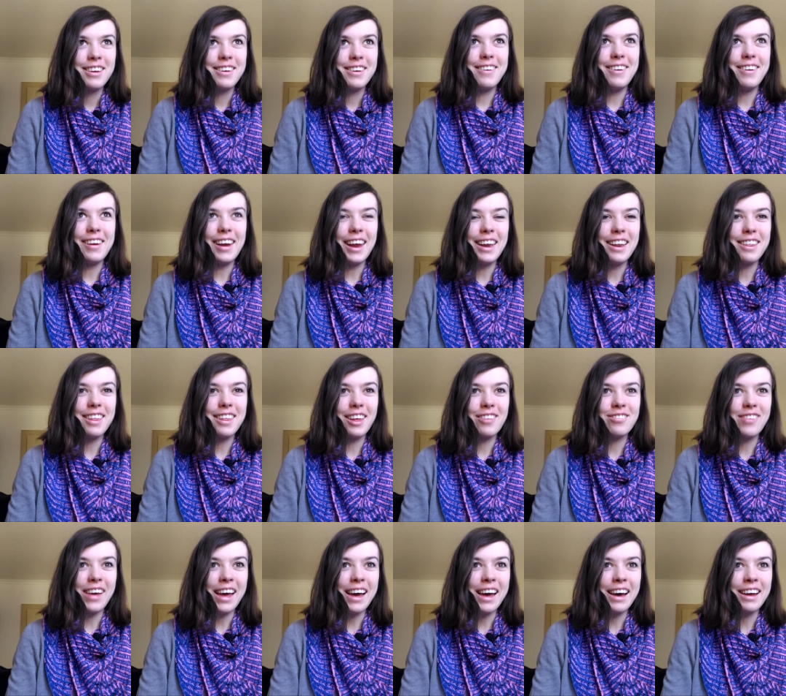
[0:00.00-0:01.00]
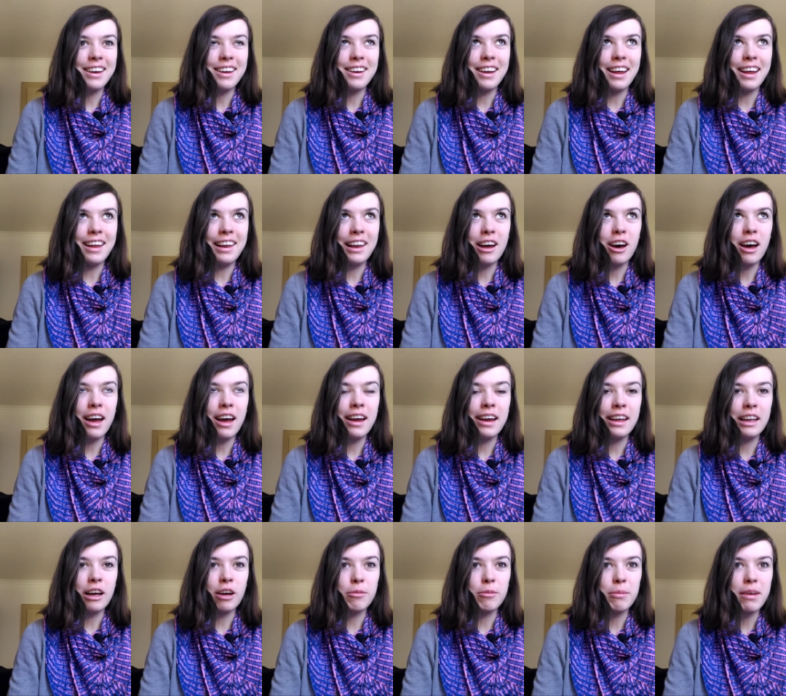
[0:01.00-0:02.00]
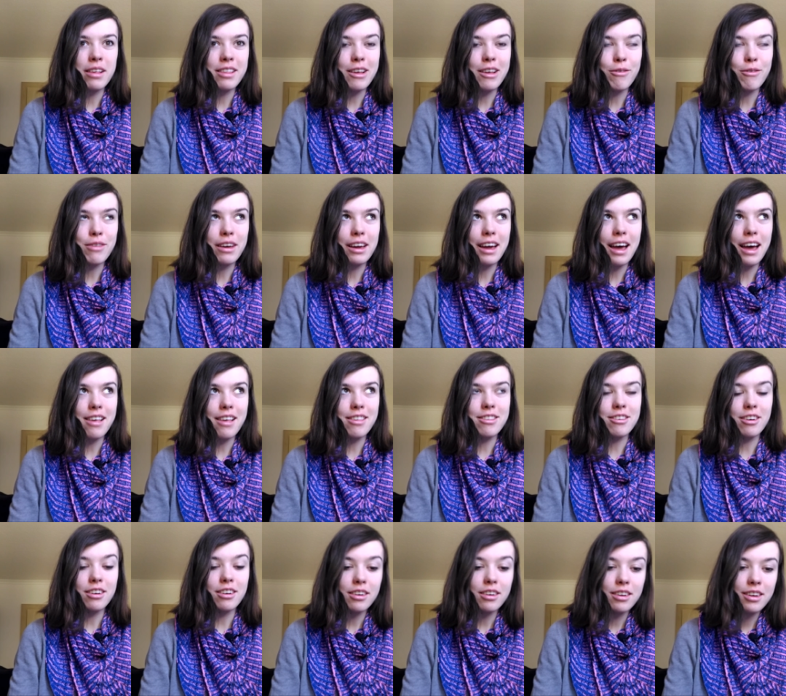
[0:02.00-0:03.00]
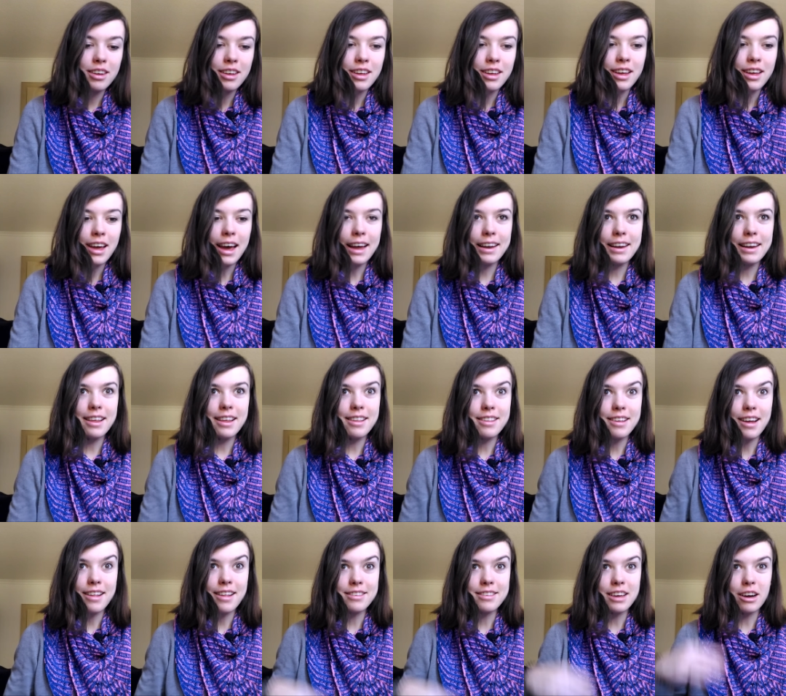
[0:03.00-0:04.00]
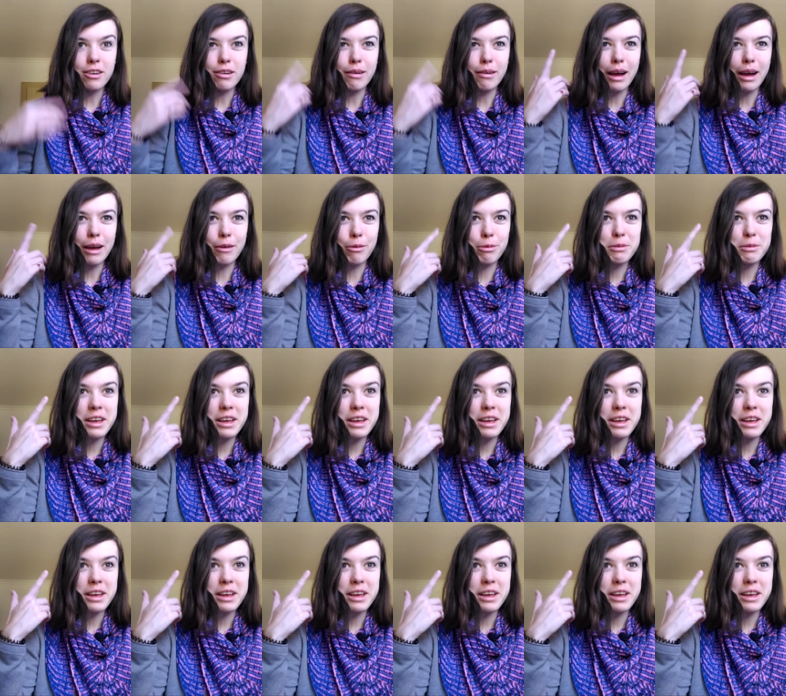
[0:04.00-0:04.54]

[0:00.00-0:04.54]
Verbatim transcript: doing anything bad, and I, I allowed myself the cast on. At least that's how I've